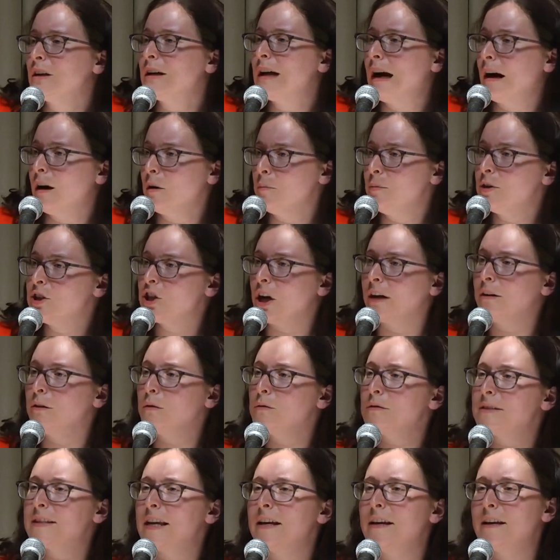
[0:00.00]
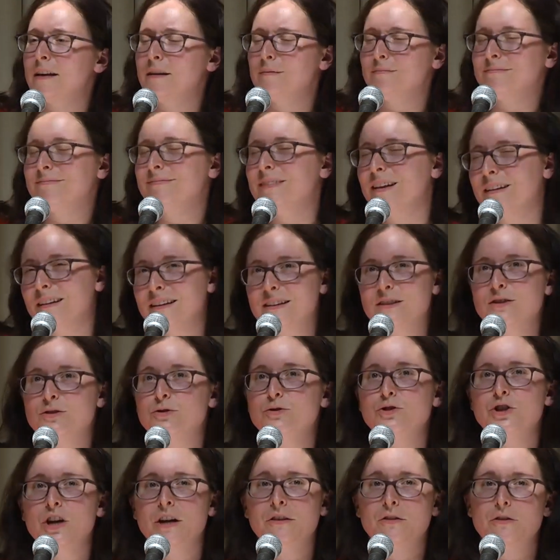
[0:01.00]
the garbage, I don't say to him, no, that's
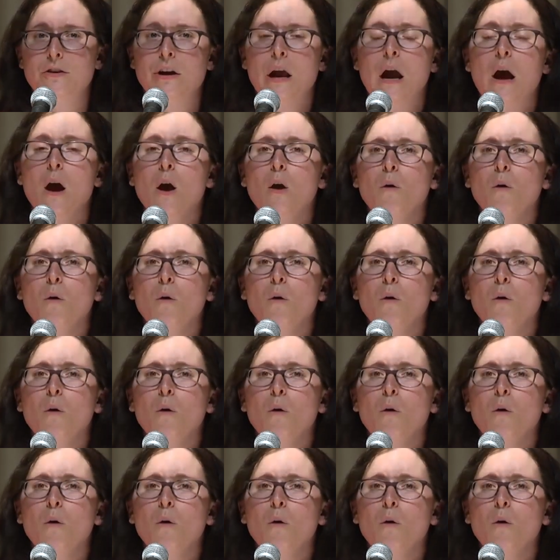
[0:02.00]
too gendered.